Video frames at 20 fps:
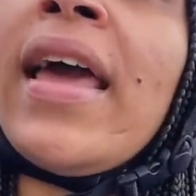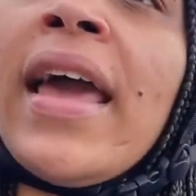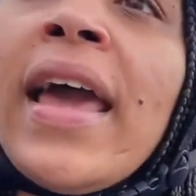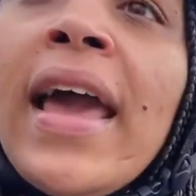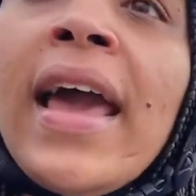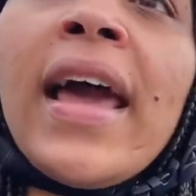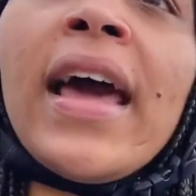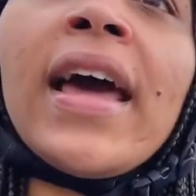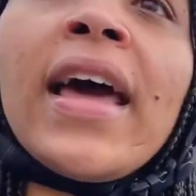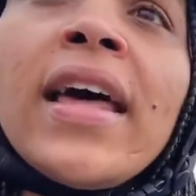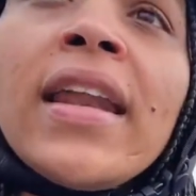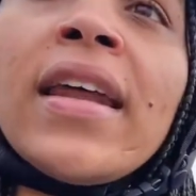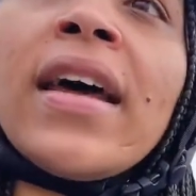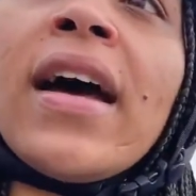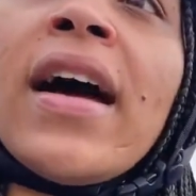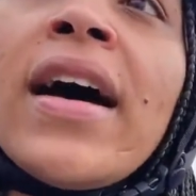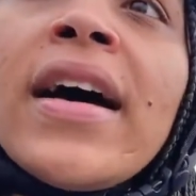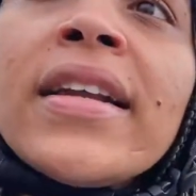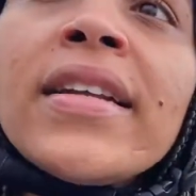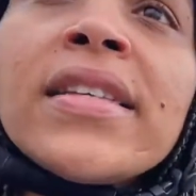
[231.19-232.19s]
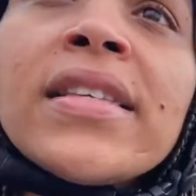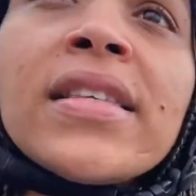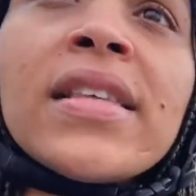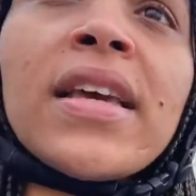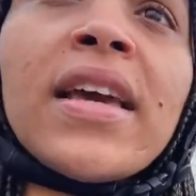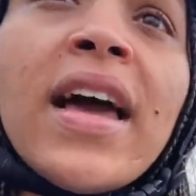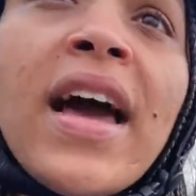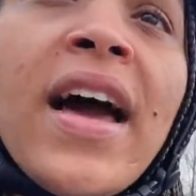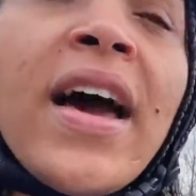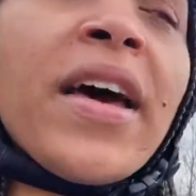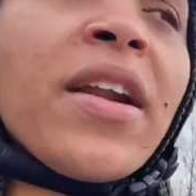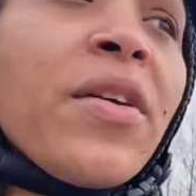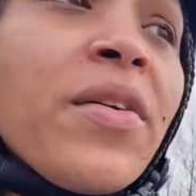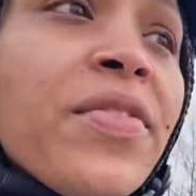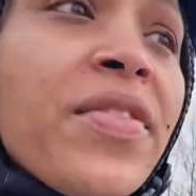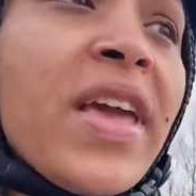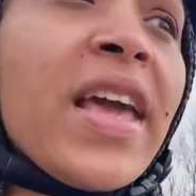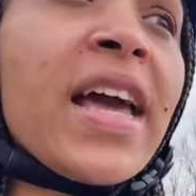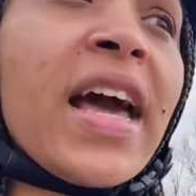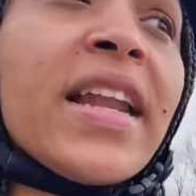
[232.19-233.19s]
And honestly, I don't
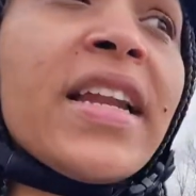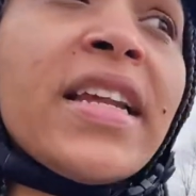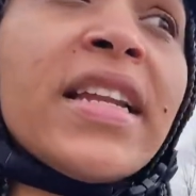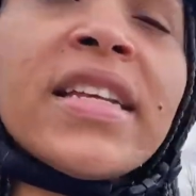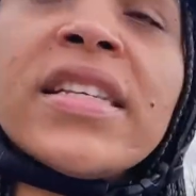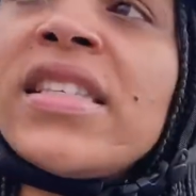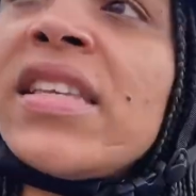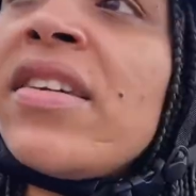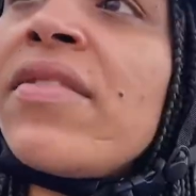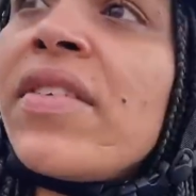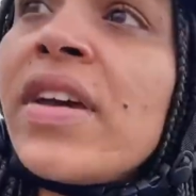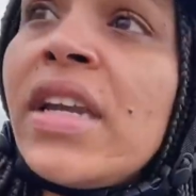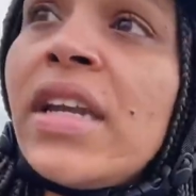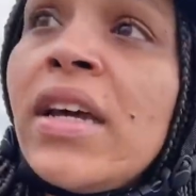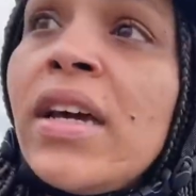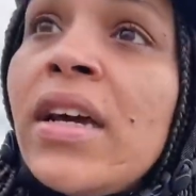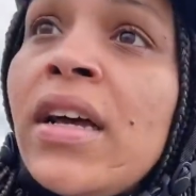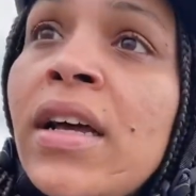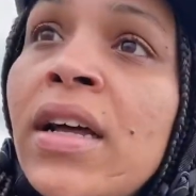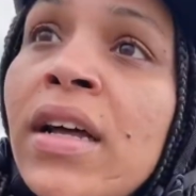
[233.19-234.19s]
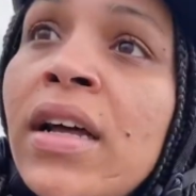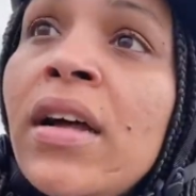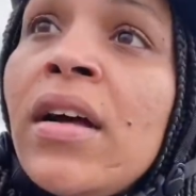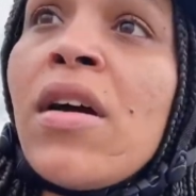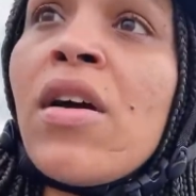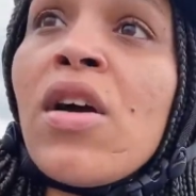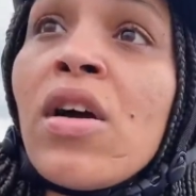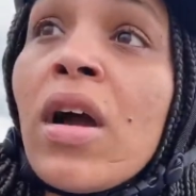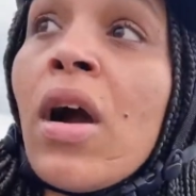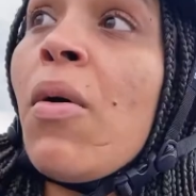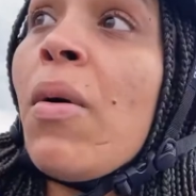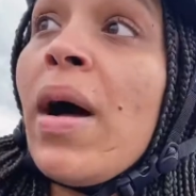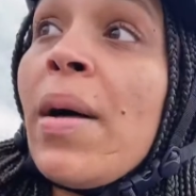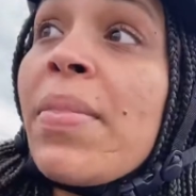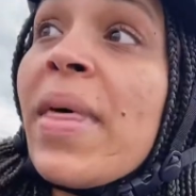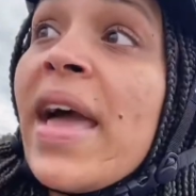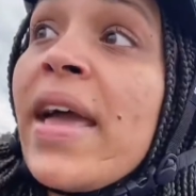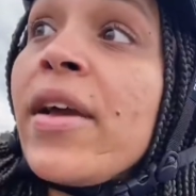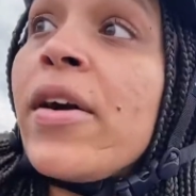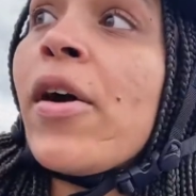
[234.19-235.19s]
think I needed to even go up
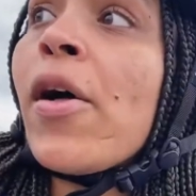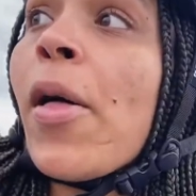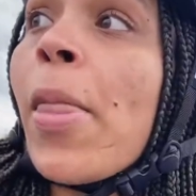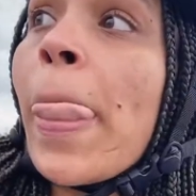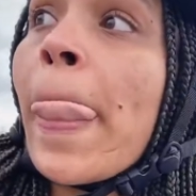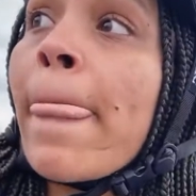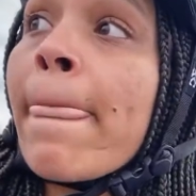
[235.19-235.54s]
that hill,